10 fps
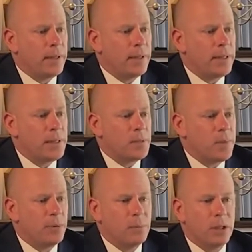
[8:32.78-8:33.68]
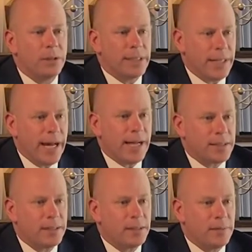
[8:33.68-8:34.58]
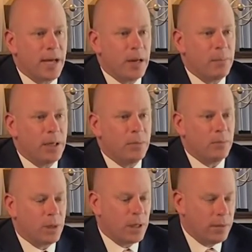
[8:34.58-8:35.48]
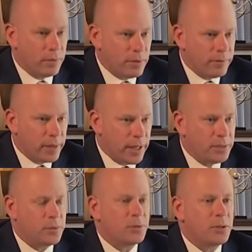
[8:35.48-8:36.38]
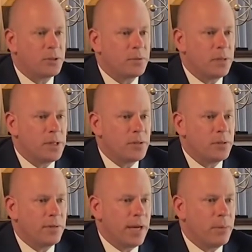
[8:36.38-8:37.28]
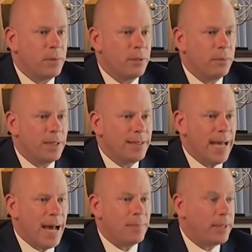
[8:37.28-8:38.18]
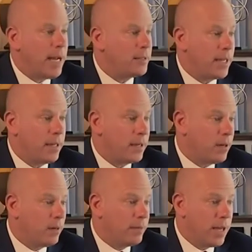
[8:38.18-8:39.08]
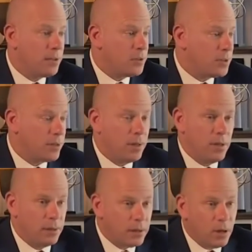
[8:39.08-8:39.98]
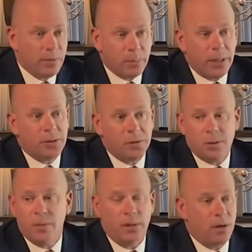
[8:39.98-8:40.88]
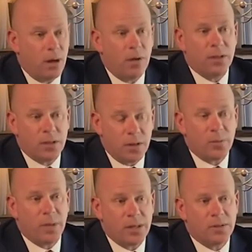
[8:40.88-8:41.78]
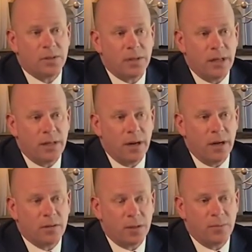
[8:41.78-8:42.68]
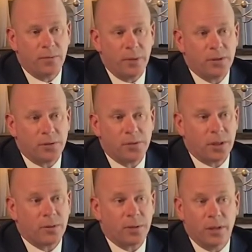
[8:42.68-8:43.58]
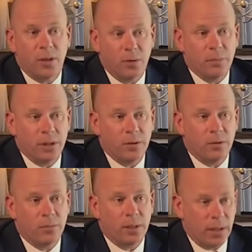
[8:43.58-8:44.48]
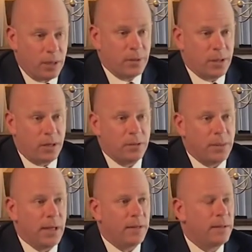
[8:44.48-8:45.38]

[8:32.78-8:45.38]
is be able to multitask. You've got to be able to recover your financial situation. You've got to be able to adapt to now taking care of not just COVID patients, but all these other patients that need care, some of which are sicker than they would have been normally, like we talked about.